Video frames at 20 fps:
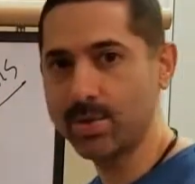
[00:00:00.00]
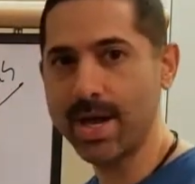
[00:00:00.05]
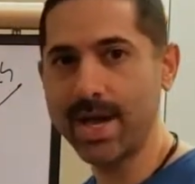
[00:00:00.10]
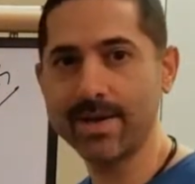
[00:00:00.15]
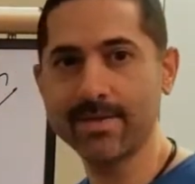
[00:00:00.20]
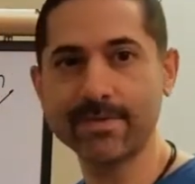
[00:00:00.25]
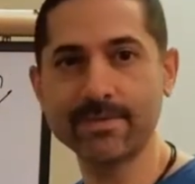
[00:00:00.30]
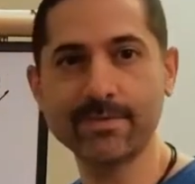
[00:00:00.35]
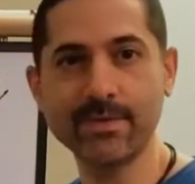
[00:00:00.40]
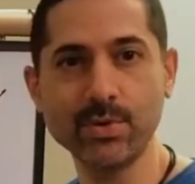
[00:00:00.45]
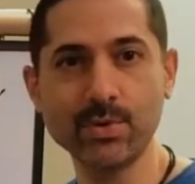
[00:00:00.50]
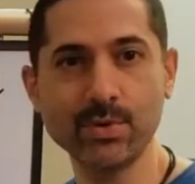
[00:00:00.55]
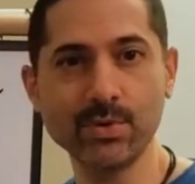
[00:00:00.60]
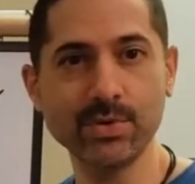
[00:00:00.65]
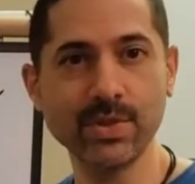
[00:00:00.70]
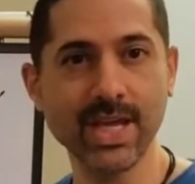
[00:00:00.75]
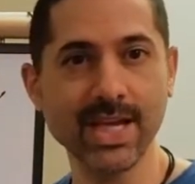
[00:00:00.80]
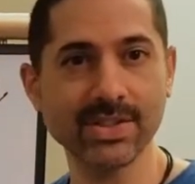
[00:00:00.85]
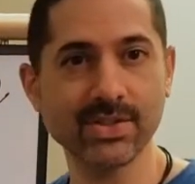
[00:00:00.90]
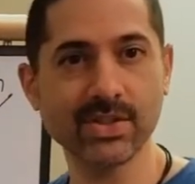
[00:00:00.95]
have
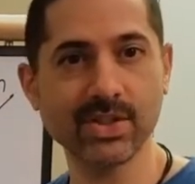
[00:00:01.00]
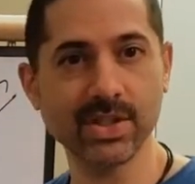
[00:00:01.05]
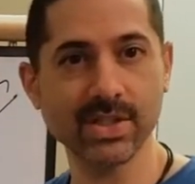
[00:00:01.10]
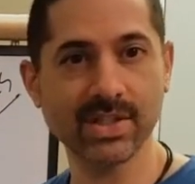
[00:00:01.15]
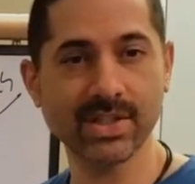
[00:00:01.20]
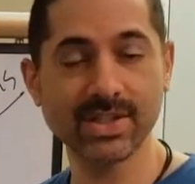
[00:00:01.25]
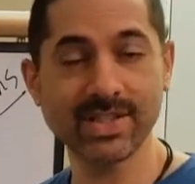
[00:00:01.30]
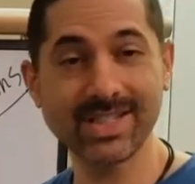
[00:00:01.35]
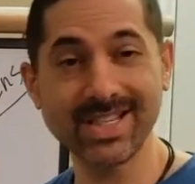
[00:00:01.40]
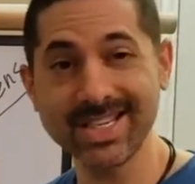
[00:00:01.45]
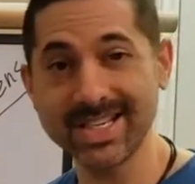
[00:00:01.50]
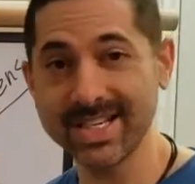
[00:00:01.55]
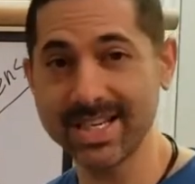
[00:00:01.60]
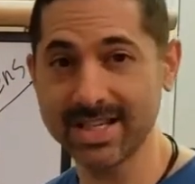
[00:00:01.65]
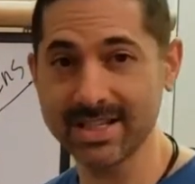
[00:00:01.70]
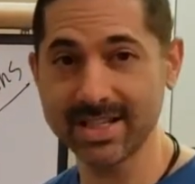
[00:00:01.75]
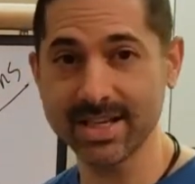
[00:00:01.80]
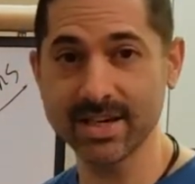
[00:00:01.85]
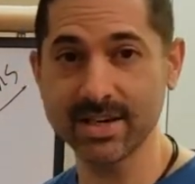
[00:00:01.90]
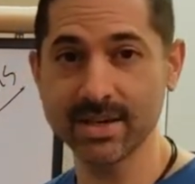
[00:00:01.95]
food that's just
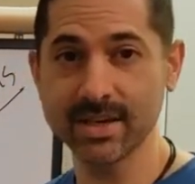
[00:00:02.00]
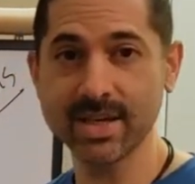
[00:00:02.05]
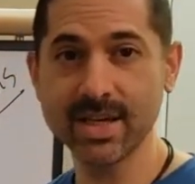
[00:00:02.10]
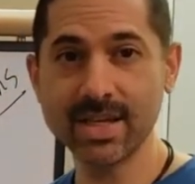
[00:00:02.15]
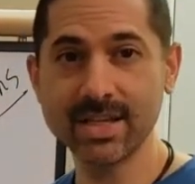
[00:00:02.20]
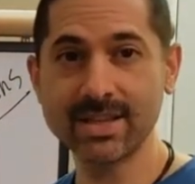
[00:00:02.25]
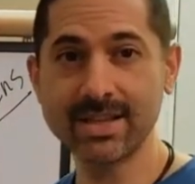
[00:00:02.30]
sitting there,